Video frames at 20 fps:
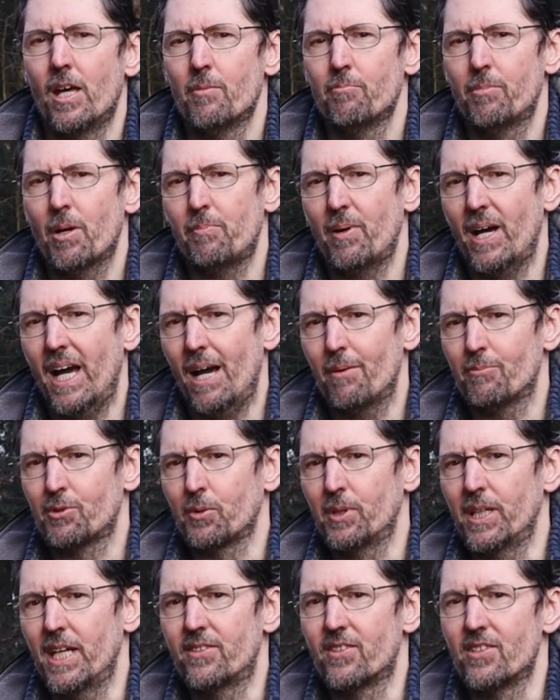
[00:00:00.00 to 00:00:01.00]
But perhaps
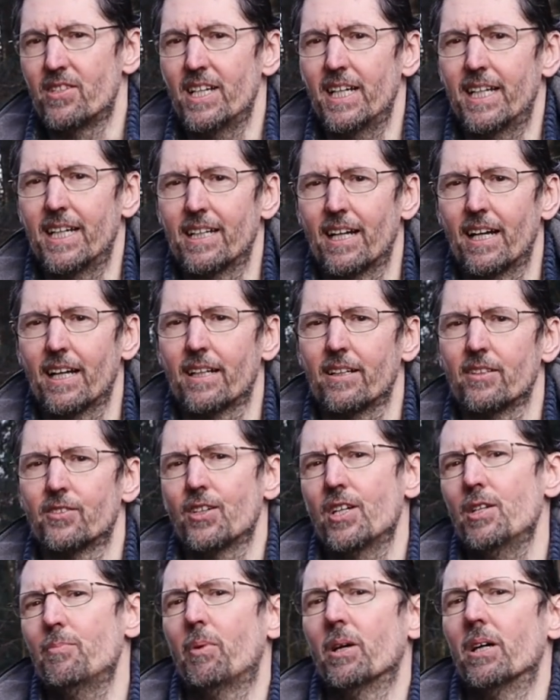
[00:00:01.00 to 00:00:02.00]
we need to dig in a little
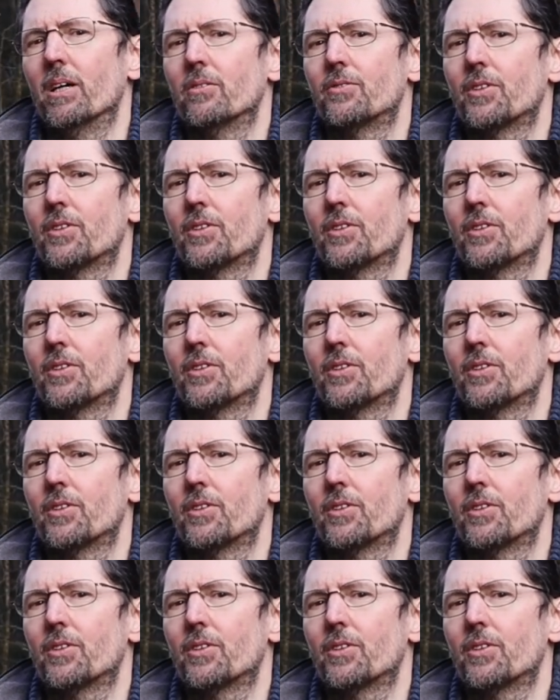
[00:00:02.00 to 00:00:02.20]
deeper